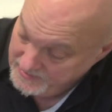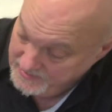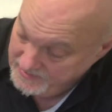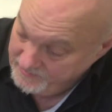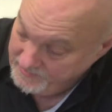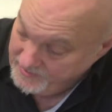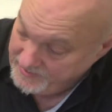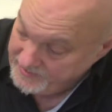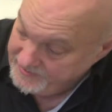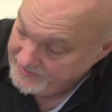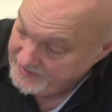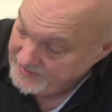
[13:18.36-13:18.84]

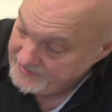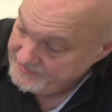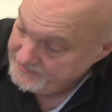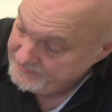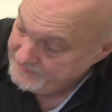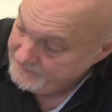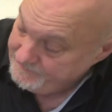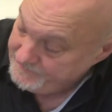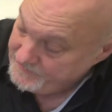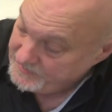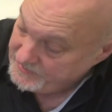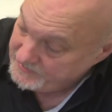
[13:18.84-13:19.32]
But
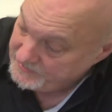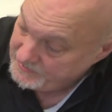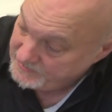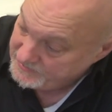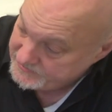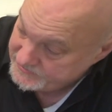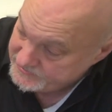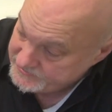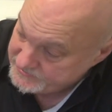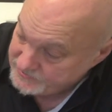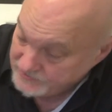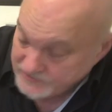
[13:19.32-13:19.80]
then
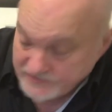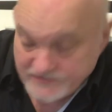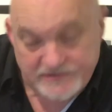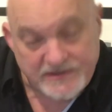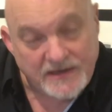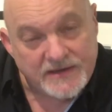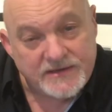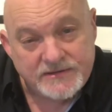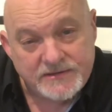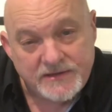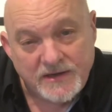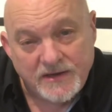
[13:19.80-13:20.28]
as
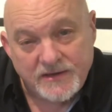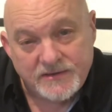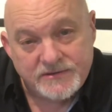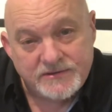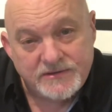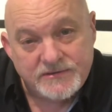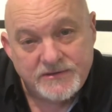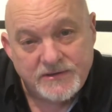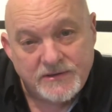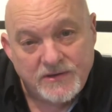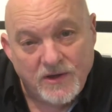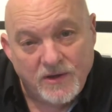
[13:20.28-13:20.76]
sunset
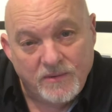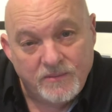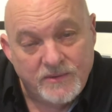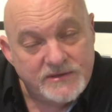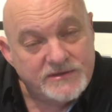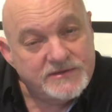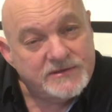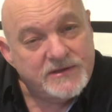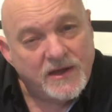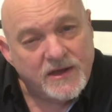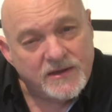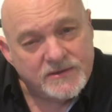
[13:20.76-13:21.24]
started to come,
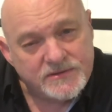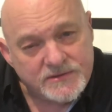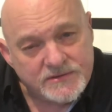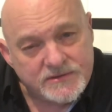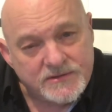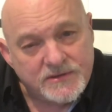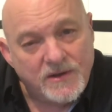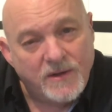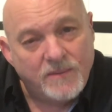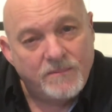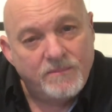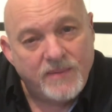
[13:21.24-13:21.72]
it started
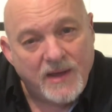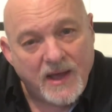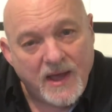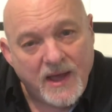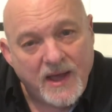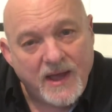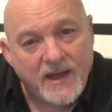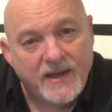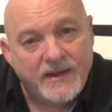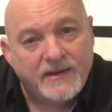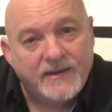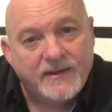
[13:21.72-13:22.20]
to come
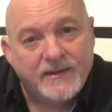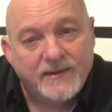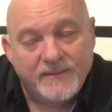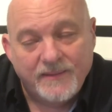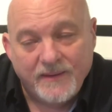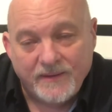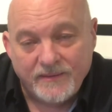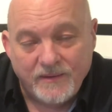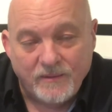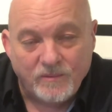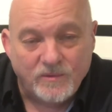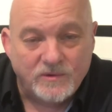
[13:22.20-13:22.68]
back,
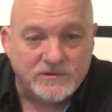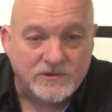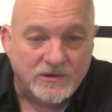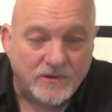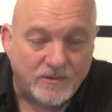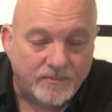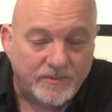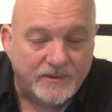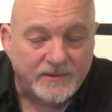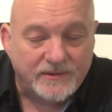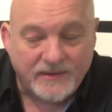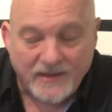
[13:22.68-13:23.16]
and it was
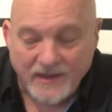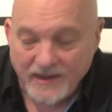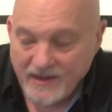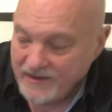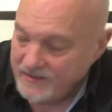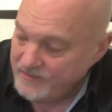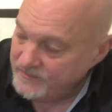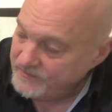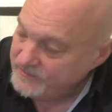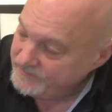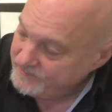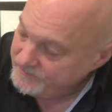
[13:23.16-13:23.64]
up and
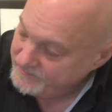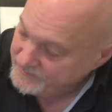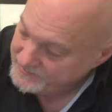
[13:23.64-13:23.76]
down.